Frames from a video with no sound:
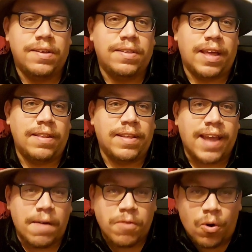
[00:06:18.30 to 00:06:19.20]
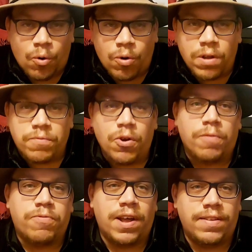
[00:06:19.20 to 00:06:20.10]
Then gather all of your
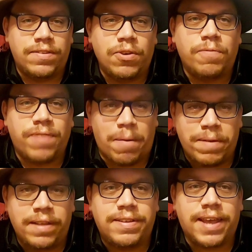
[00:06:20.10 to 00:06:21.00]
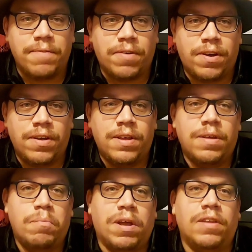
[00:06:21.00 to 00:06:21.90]
friends, your family together.
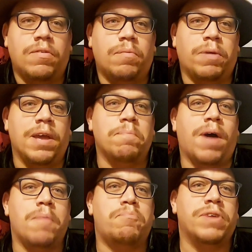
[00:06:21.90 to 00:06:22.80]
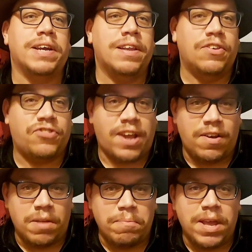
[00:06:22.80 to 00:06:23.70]
Begin, begin by bringing and
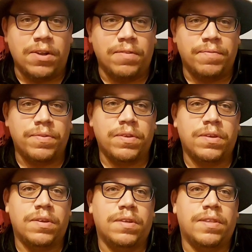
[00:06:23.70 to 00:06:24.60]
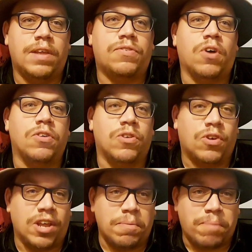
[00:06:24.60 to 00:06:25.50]
sharing a meal. Then start to
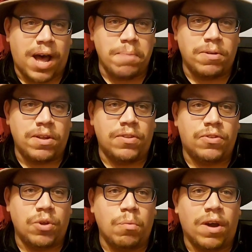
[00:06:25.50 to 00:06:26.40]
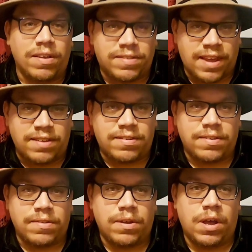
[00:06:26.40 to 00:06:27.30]
look at the Bible and do what it
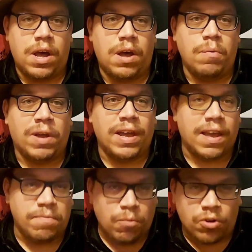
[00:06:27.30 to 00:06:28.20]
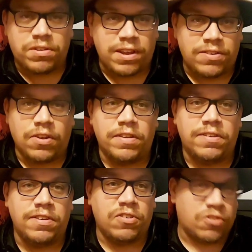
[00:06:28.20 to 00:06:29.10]
says. Uh, we can give more teaching on
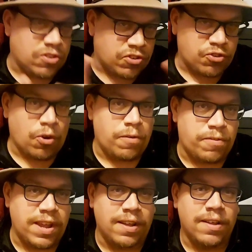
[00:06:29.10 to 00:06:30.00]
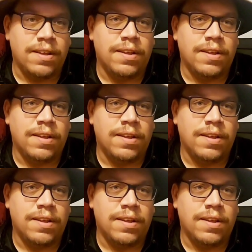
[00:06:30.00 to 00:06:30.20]
this. This is just a short thing.